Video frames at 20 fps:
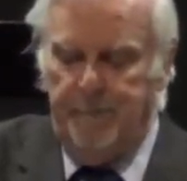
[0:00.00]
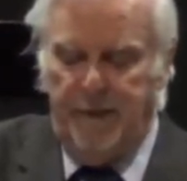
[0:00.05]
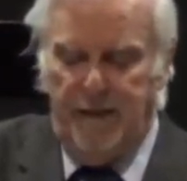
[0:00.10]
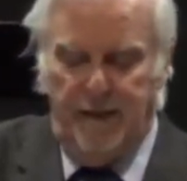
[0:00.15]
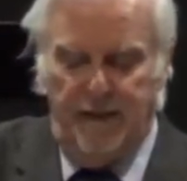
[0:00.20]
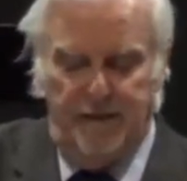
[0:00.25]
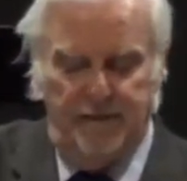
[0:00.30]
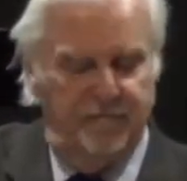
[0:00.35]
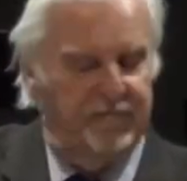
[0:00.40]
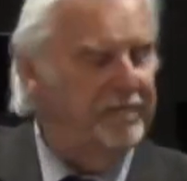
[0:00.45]

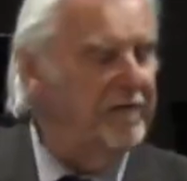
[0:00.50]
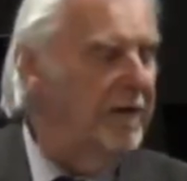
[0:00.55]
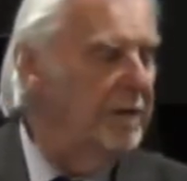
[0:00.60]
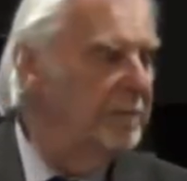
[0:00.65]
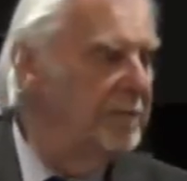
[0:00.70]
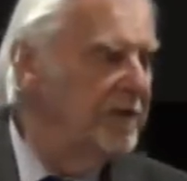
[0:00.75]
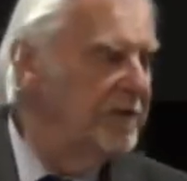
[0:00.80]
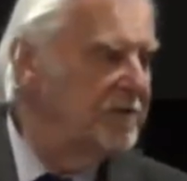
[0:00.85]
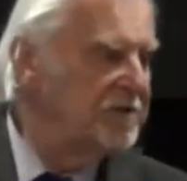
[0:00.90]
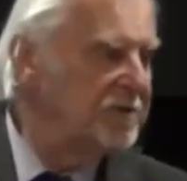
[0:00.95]
And the
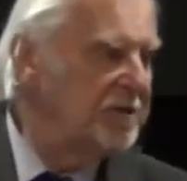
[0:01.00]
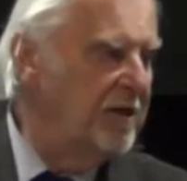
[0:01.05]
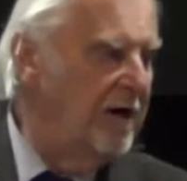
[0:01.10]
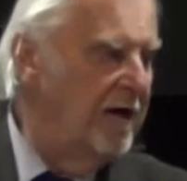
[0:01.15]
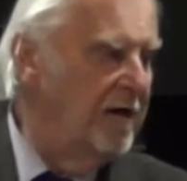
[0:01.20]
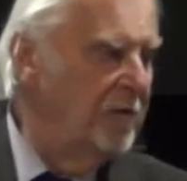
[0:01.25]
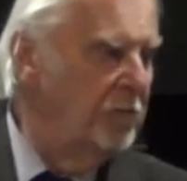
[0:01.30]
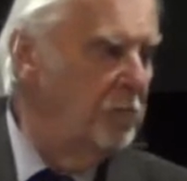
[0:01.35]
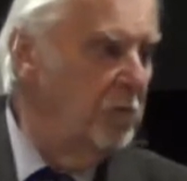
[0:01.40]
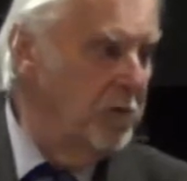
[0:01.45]
family, as
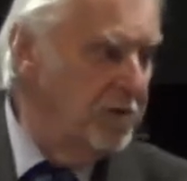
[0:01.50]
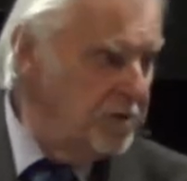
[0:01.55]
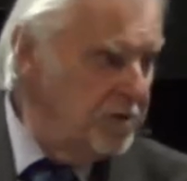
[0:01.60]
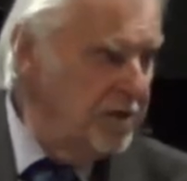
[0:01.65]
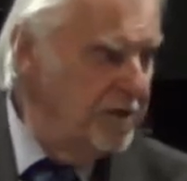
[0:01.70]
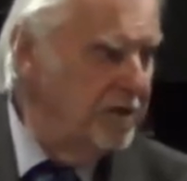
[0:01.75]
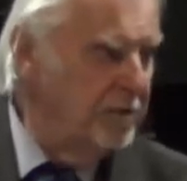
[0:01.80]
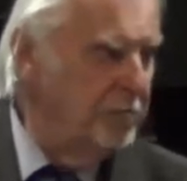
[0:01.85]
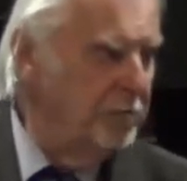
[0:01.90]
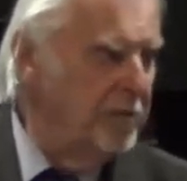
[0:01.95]
God
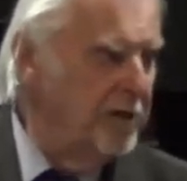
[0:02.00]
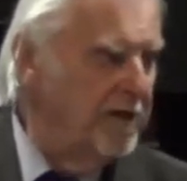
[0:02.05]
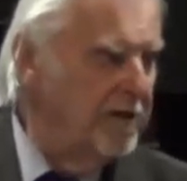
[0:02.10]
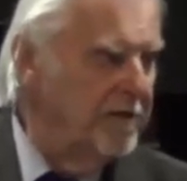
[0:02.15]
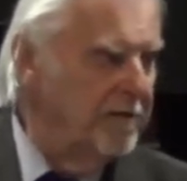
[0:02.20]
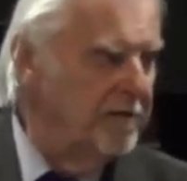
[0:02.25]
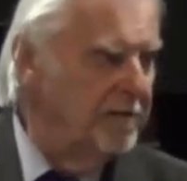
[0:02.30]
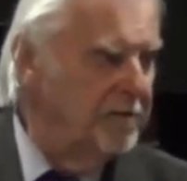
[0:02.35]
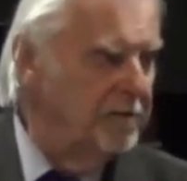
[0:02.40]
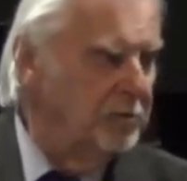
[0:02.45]
originally
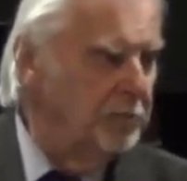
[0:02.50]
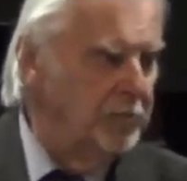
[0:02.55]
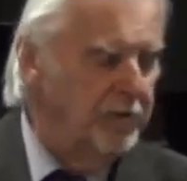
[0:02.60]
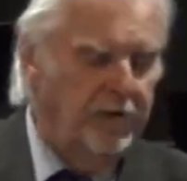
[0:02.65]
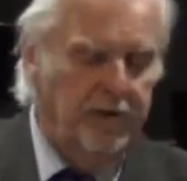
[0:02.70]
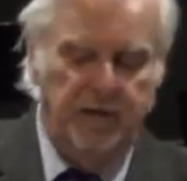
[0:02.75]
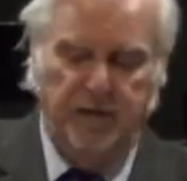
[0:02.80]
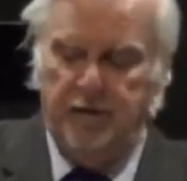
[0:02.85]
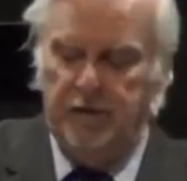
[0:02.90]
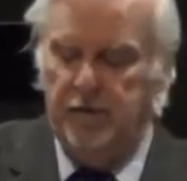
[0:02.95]
created it to
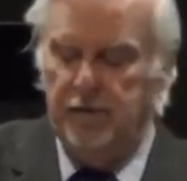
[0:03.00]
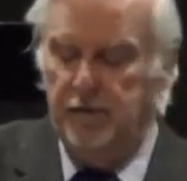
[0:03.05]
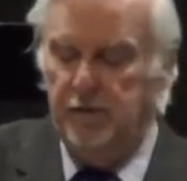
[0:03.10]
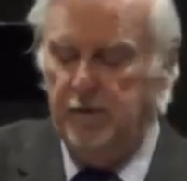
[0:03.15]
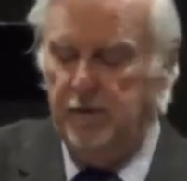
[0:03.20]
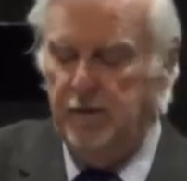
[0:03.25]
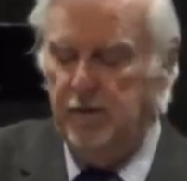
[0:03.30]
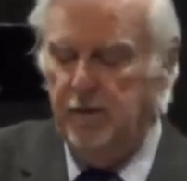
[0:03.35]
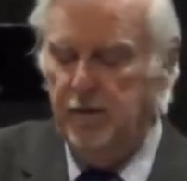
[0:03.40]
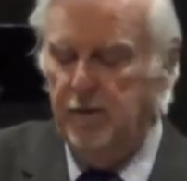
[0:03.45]
be,
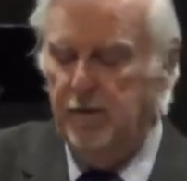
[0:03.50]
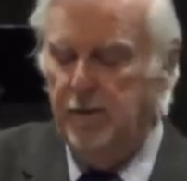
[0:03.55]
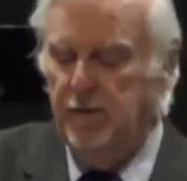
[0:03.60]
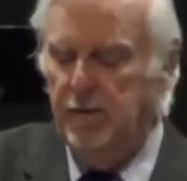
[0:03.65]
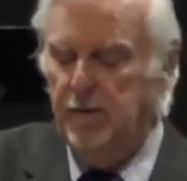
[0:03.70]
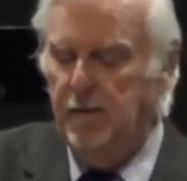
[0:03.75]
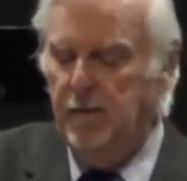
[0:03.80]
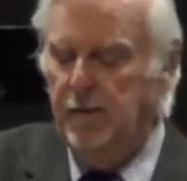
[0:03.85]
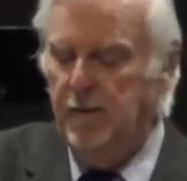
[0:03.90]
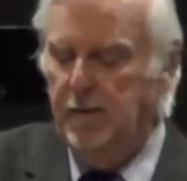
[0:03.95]

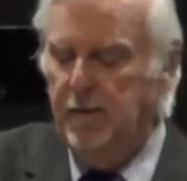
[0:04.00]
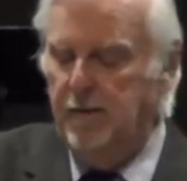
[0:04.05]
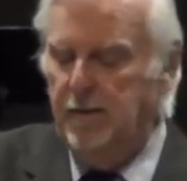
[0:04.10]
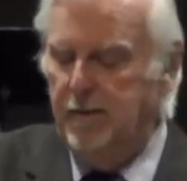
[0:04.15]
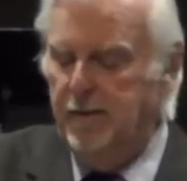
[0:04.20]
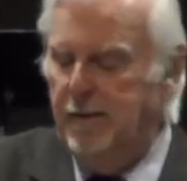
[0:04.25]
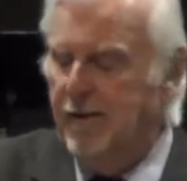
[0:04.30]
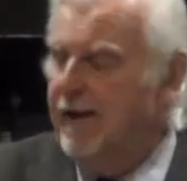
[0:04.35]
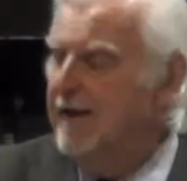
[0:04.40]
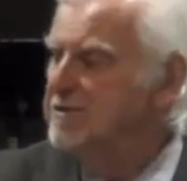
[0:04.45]

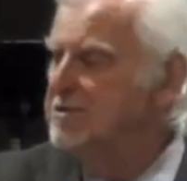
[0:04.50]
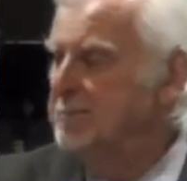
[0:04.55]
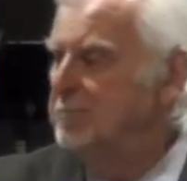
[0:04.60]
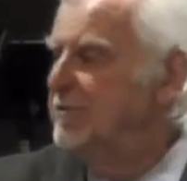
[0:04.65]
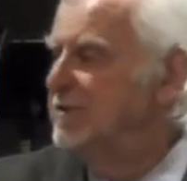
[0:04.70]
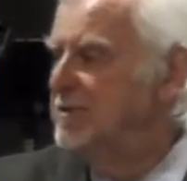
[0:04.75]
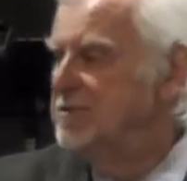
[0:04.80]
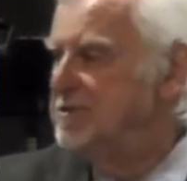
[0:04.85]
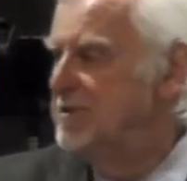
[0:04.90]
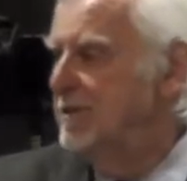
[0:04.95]
hasn't
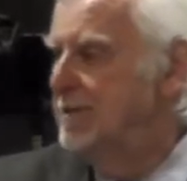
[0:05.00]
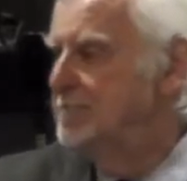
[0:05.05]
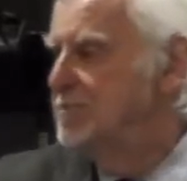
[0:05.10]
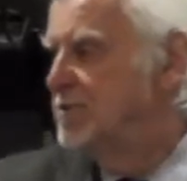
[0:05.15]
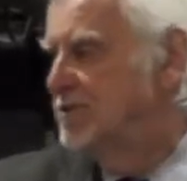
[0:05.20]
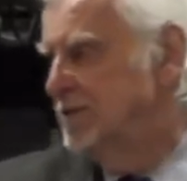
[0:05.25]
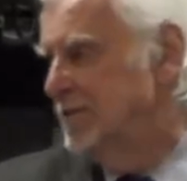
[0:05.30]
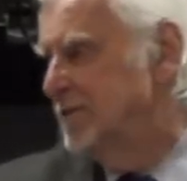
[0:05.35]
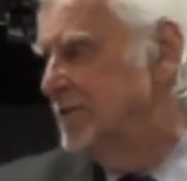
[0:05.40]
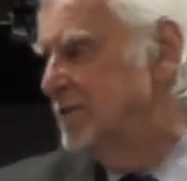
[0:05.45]
been the same
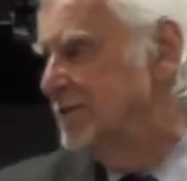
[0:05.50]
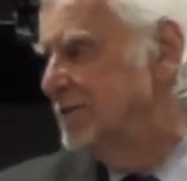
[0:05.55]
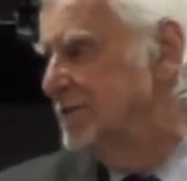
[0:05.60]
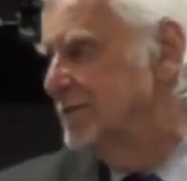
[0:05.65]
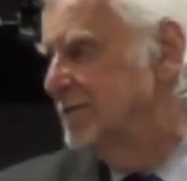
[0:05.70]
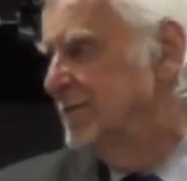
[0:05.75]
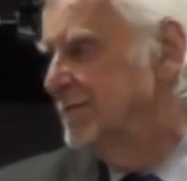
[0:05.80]
since.